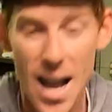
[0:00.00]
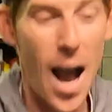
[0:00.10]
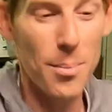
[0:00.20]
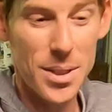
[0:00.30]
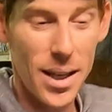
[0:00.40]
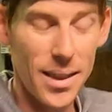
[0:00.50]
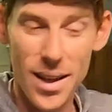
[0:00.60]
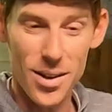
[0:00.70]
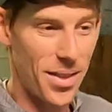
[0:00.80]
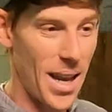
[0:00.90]
I'm sitting
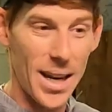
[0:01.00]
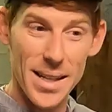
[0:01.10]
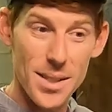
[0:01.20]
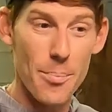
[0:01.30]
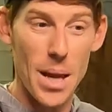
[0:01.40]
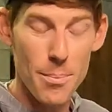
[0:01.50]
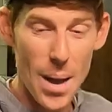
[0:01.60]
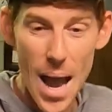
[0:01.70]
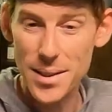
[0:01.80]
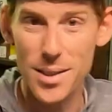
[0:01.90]
there thinking it's a big
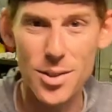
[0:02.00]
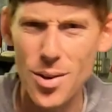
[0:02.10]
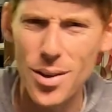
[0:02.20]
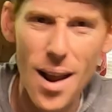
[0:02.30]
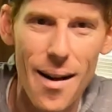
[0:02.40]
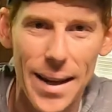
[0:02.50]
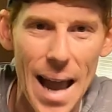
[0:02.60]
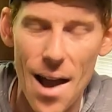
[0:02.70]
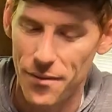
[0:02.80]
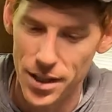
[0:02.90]
bass, because dude, you know, a
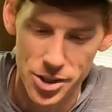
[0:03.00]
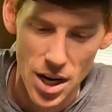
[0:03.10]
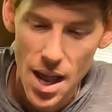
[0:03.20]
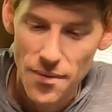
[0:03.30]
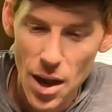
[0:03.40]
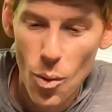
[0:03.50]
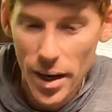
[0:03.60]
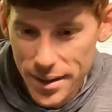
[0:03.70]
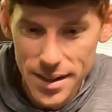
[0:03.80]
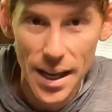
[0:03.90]
catfish, they
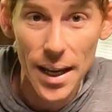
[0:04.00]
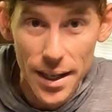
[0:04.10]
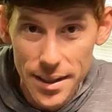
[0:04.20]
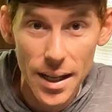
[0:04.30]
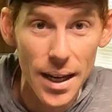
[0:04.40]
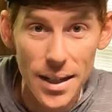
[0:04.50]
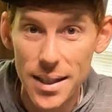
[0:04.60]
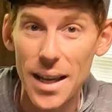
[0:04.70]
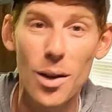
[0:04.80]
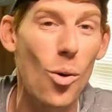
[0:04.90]
want to dig.